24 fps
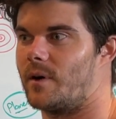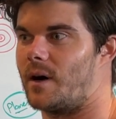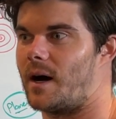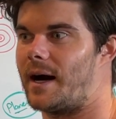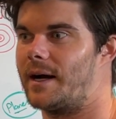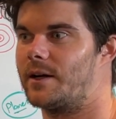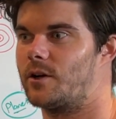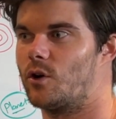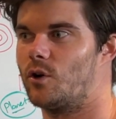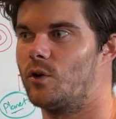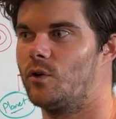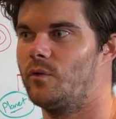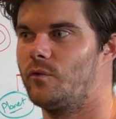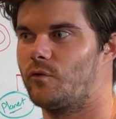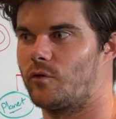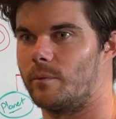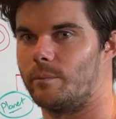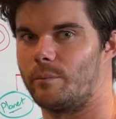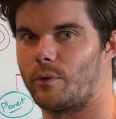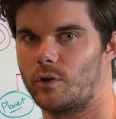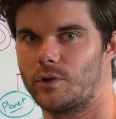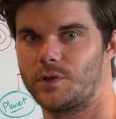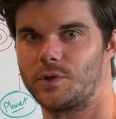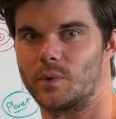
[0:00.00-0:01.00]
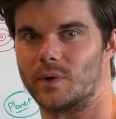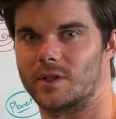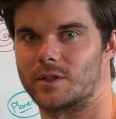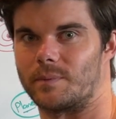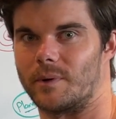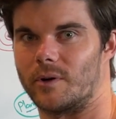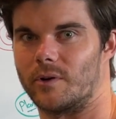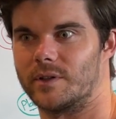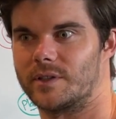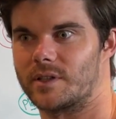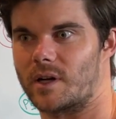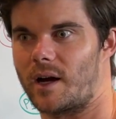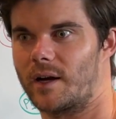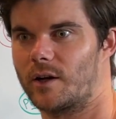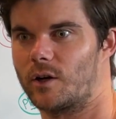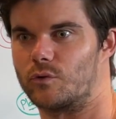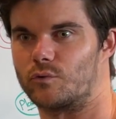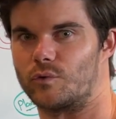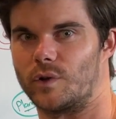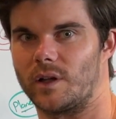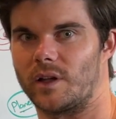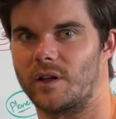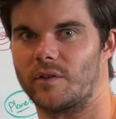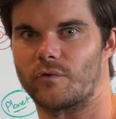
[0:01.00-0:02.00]
I know from personal experience, I got
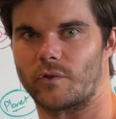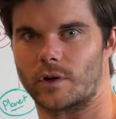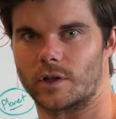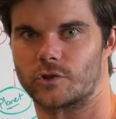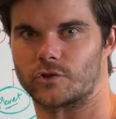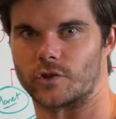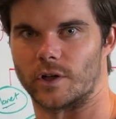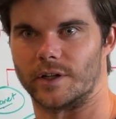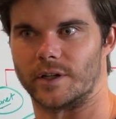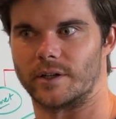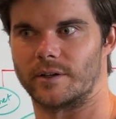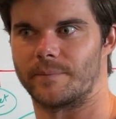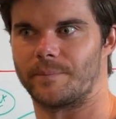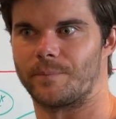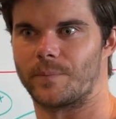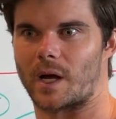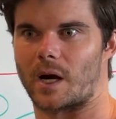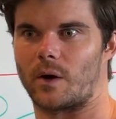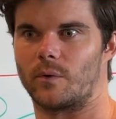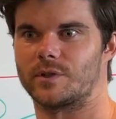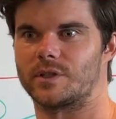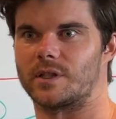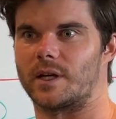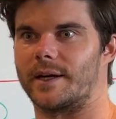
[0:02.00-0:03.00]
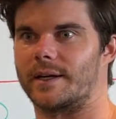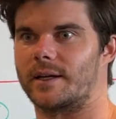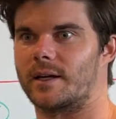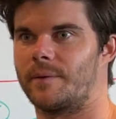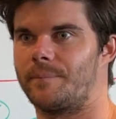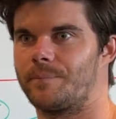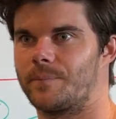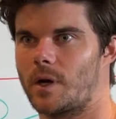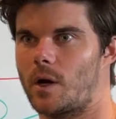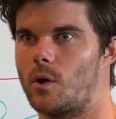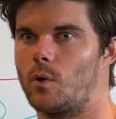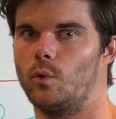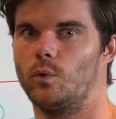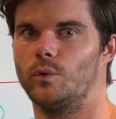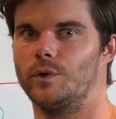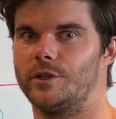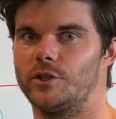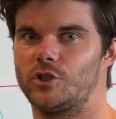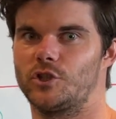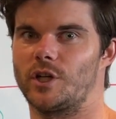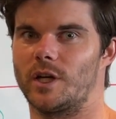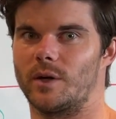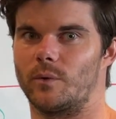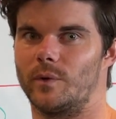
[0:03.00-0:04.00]
really frustrated. I was like, holy
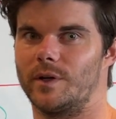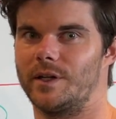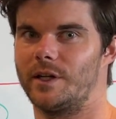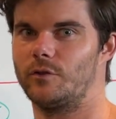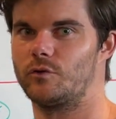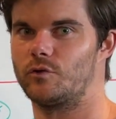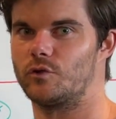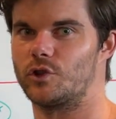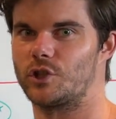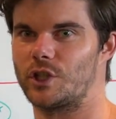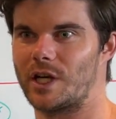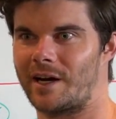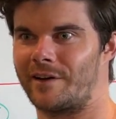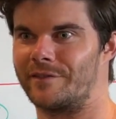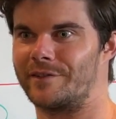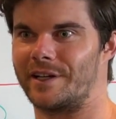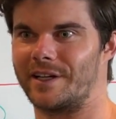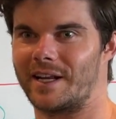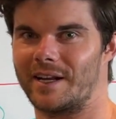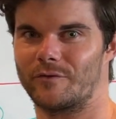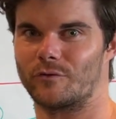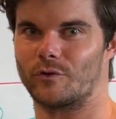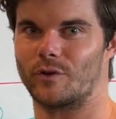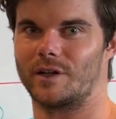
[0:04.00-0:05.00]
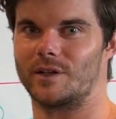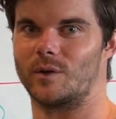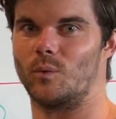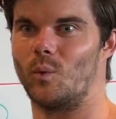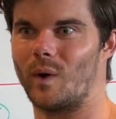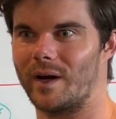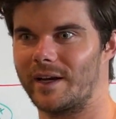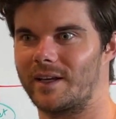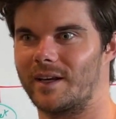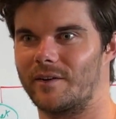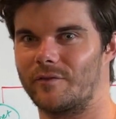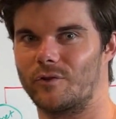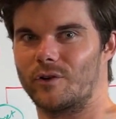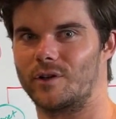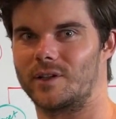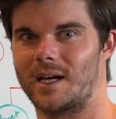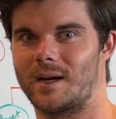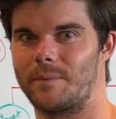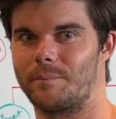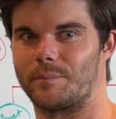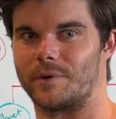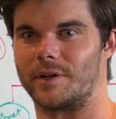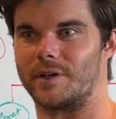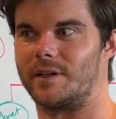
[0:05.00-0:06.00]
shit, we need to shout at everyone and wake everyone
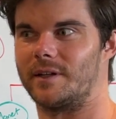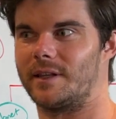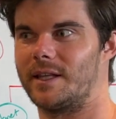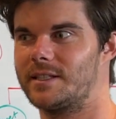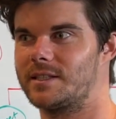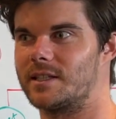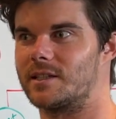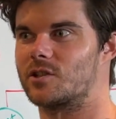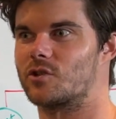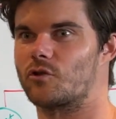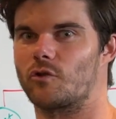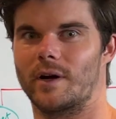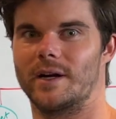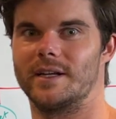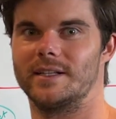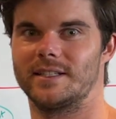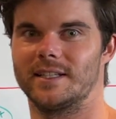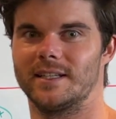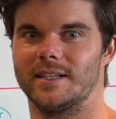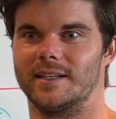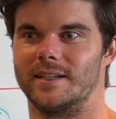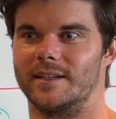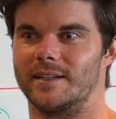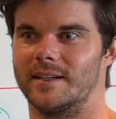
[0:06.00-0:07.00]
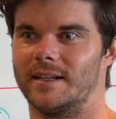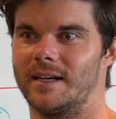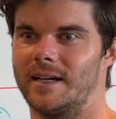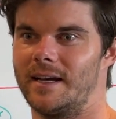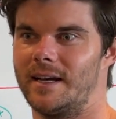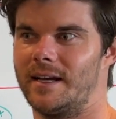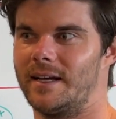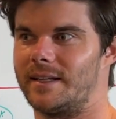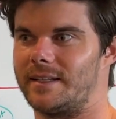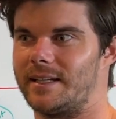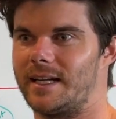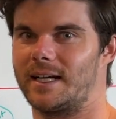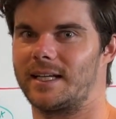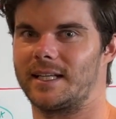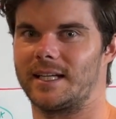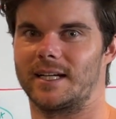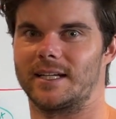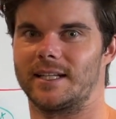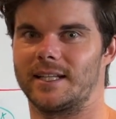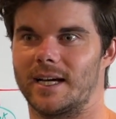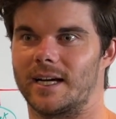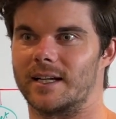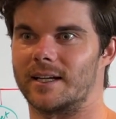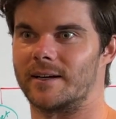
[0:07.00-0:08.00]
up, and this is crazy, and yada,
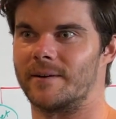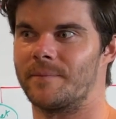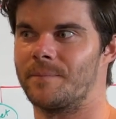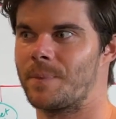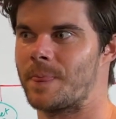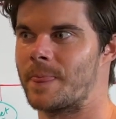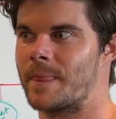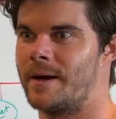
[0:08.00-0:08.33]
yada, yada.